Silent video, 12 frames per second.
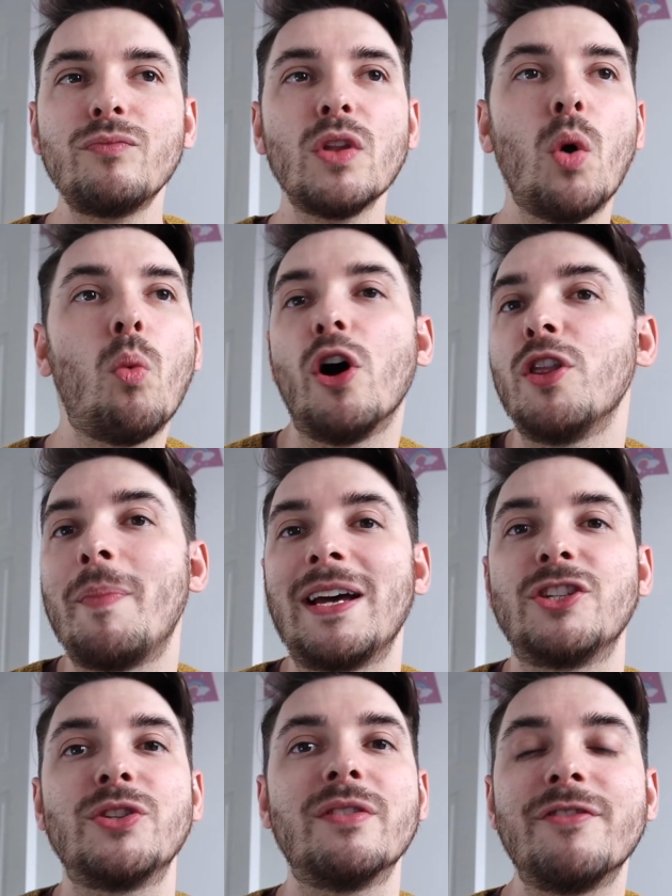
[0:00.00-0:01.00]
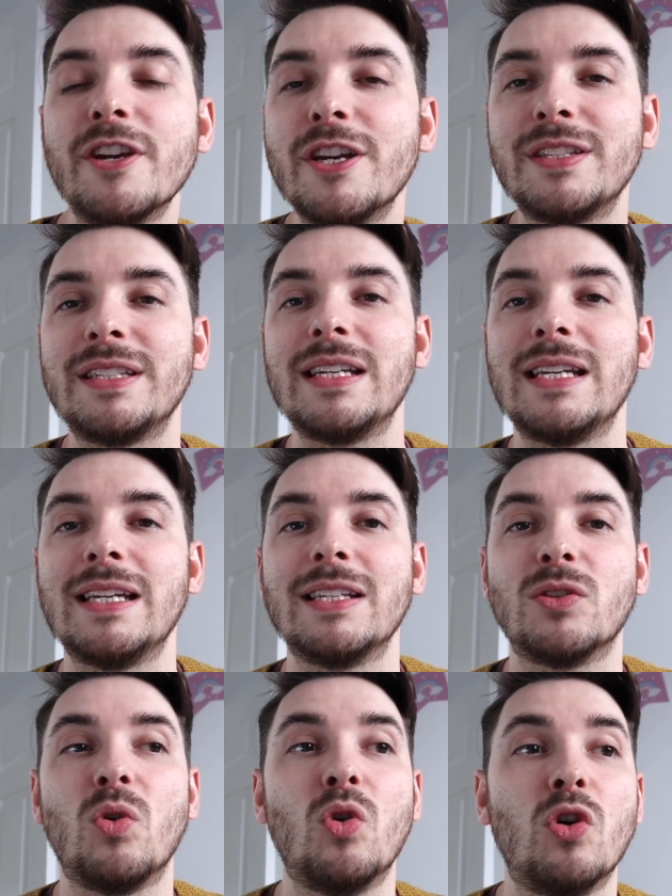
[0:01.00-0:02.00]
what are the best
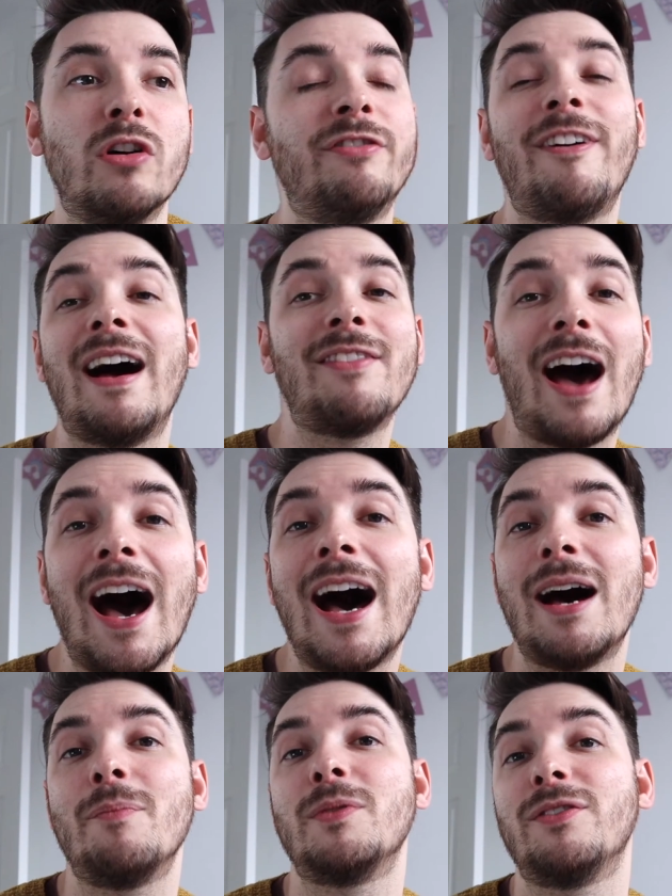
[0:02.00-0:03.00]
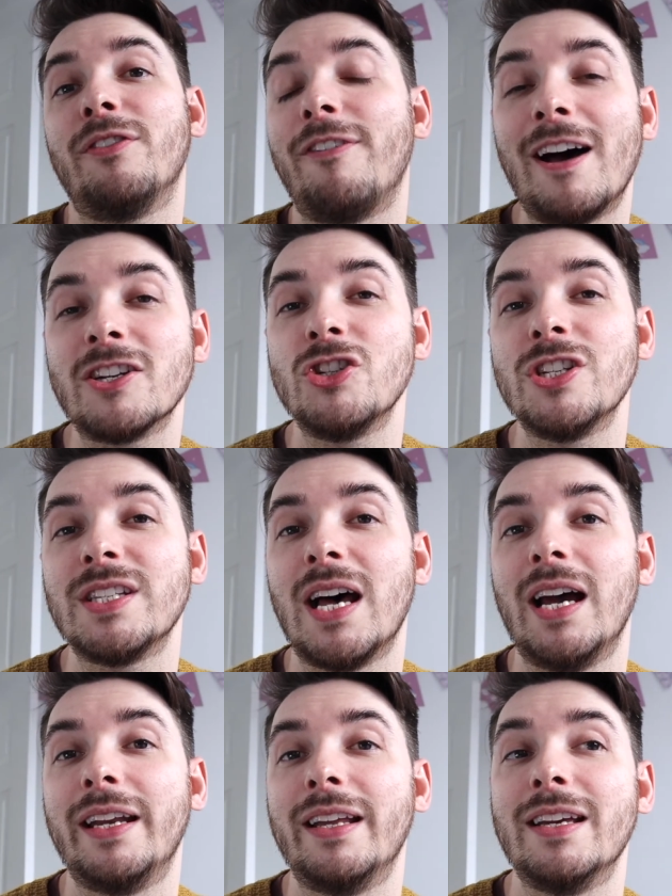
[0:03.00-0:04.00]
universities, or 5 apps for fashion
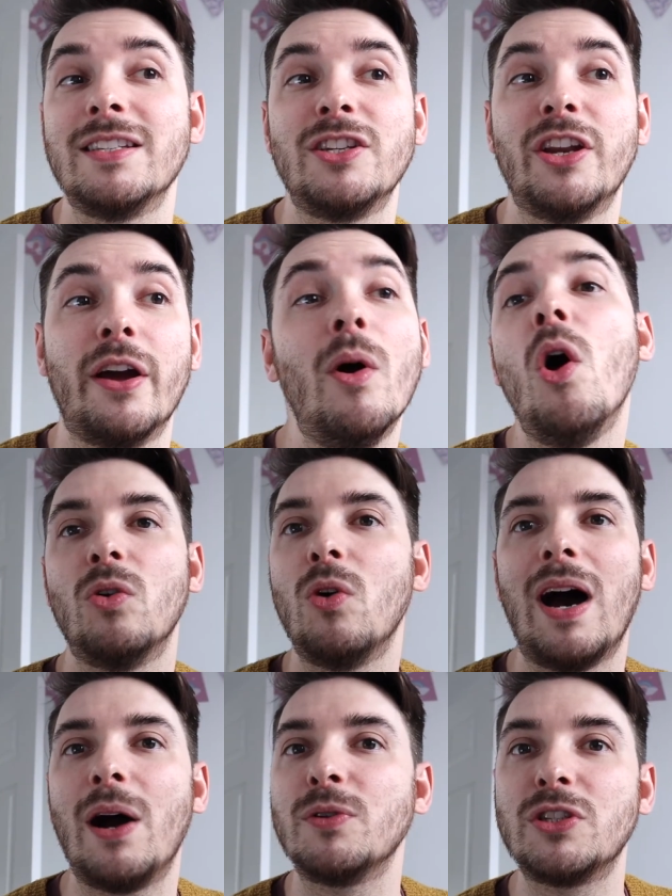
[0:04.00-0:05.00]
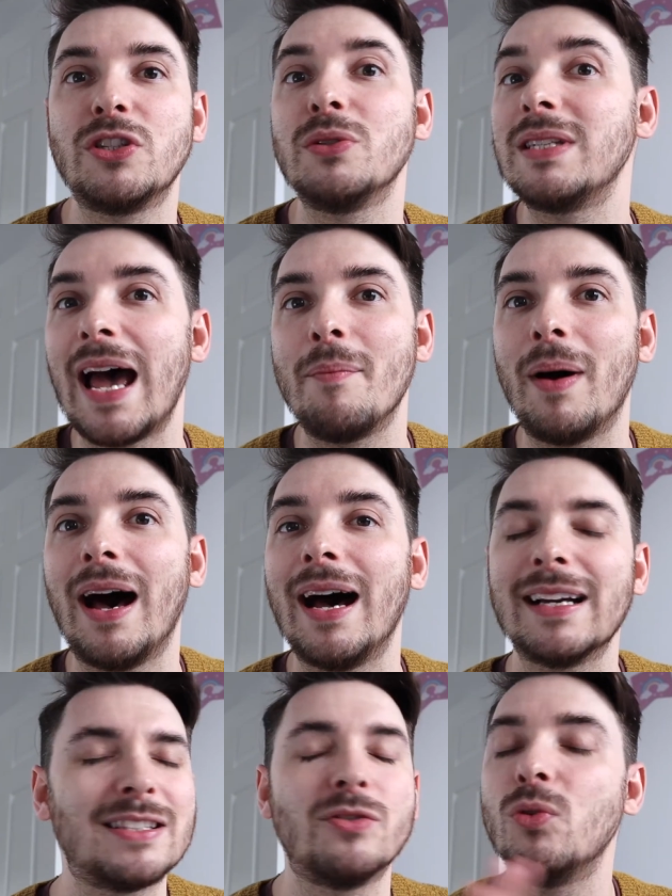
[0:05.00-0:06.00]
designers, you know, or how to do tech
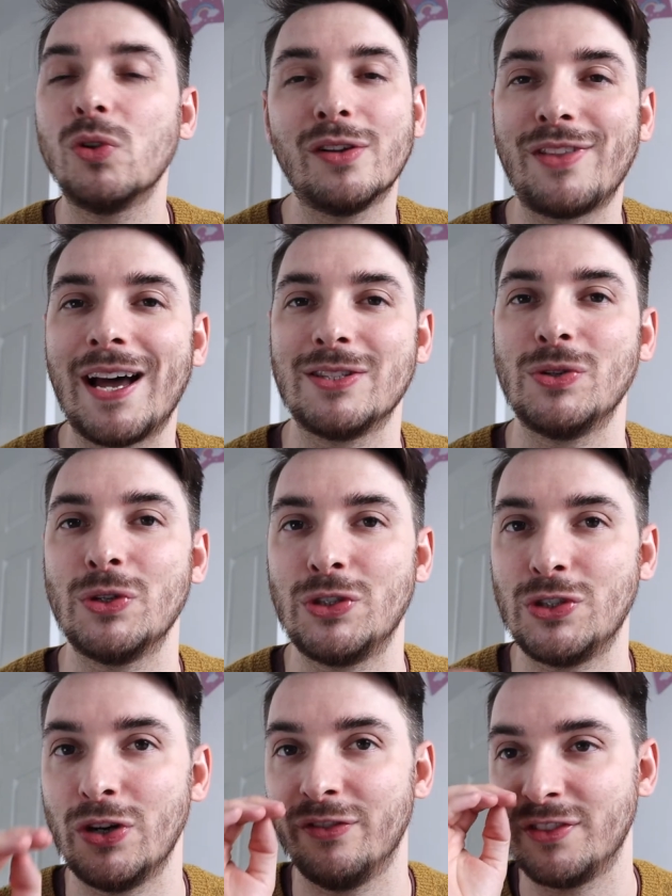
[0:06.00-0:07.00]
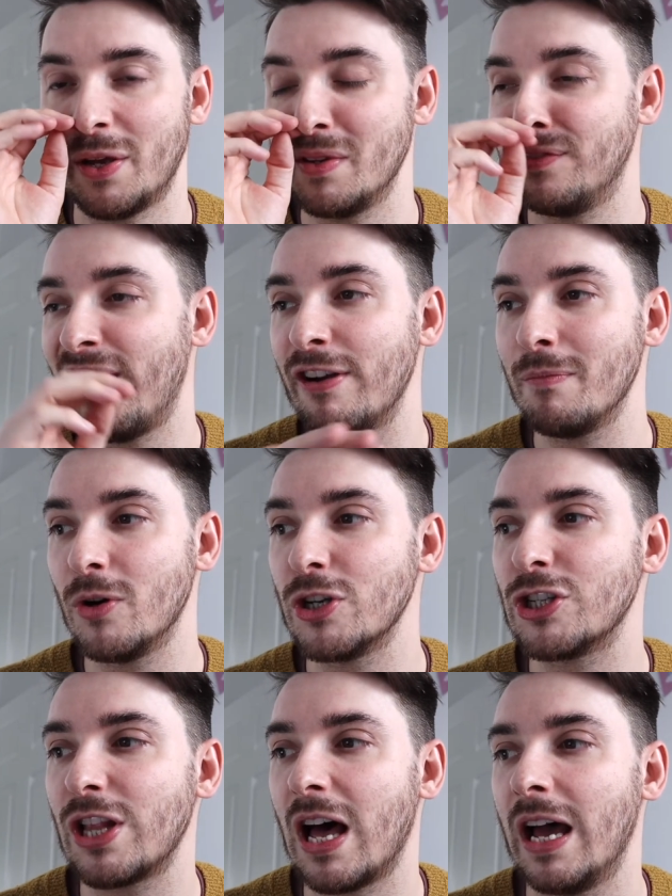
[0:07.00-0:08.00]
packs and all of that sort of stuff. So it's very
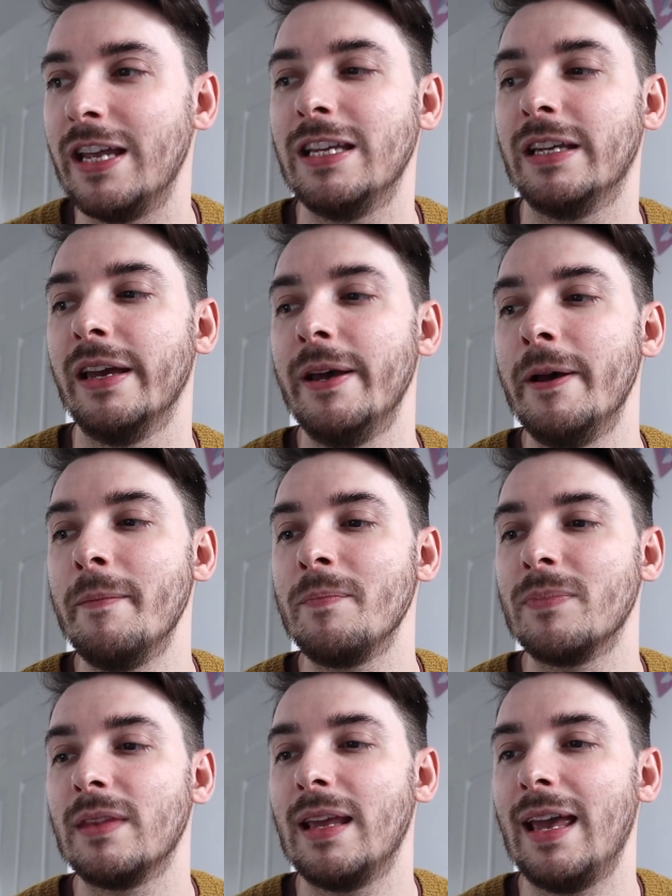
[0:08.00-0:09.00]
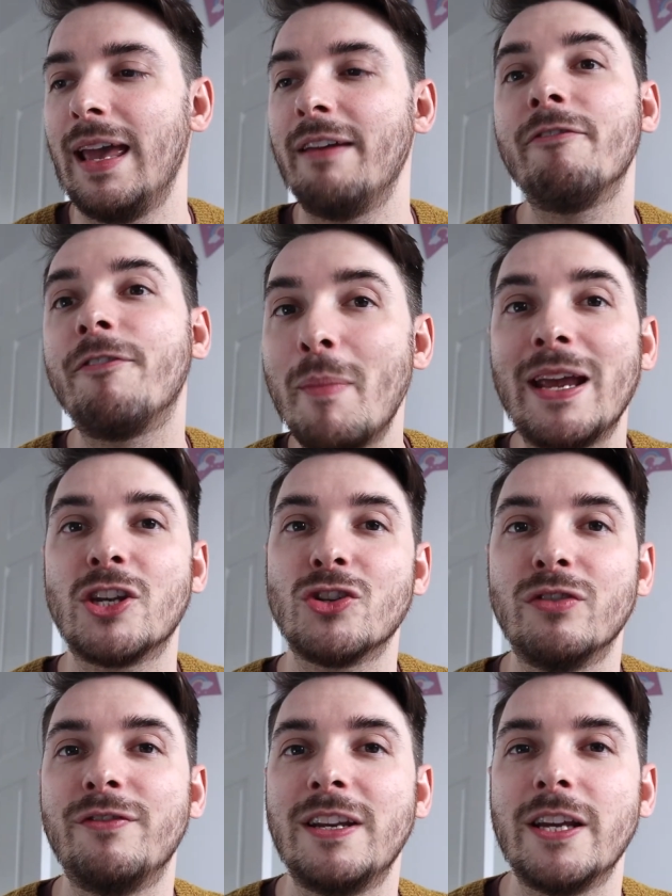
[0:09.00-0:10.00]
much like
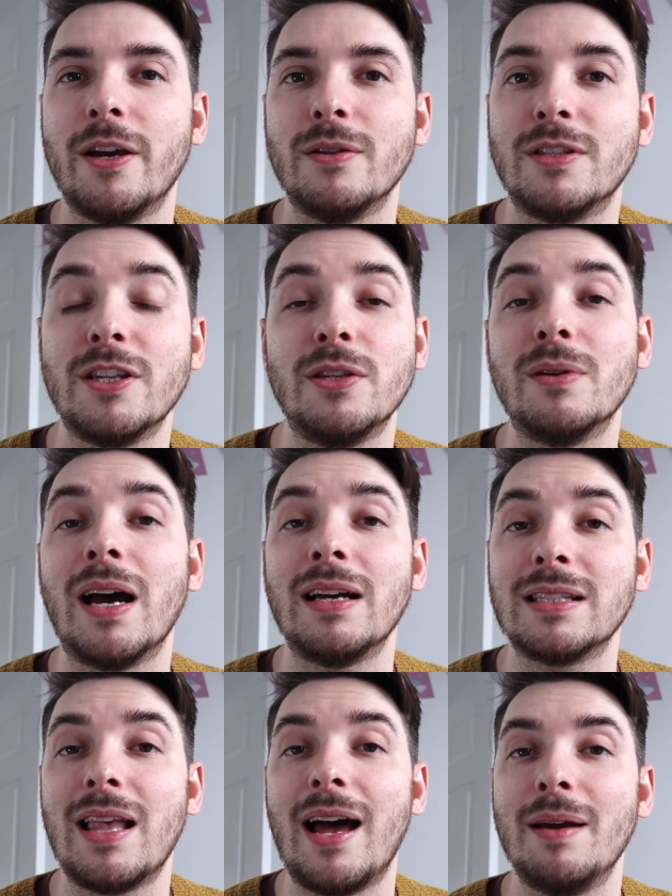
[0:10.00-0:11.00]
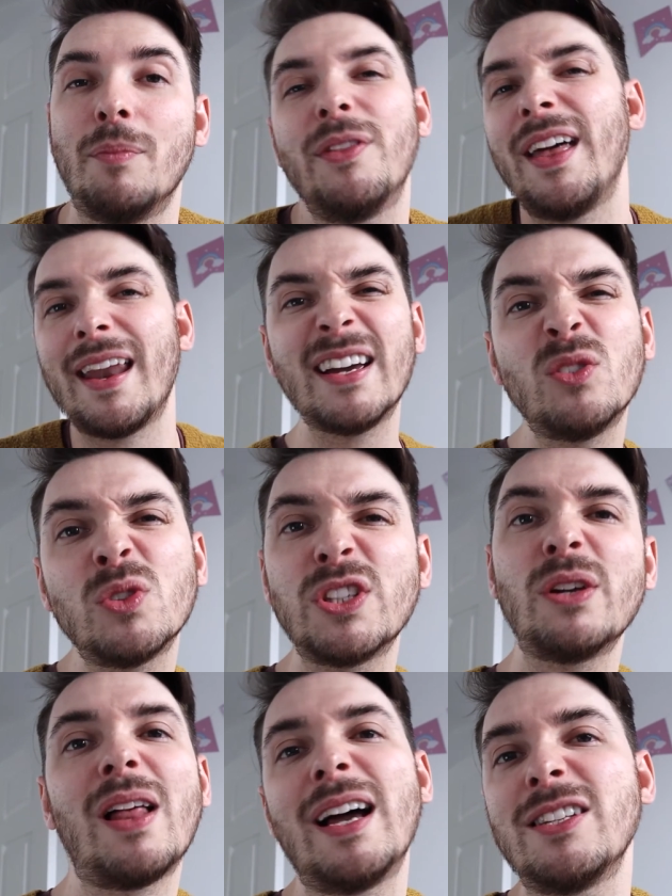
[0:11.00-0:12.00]
informational videos that you guys like, but then I
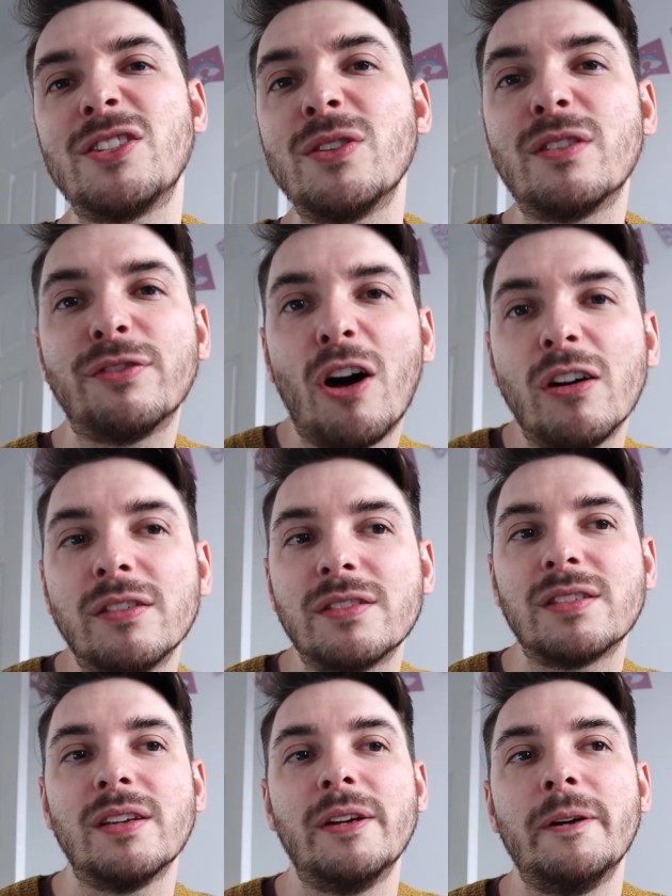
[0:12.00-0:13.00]
also like to do the vlogs,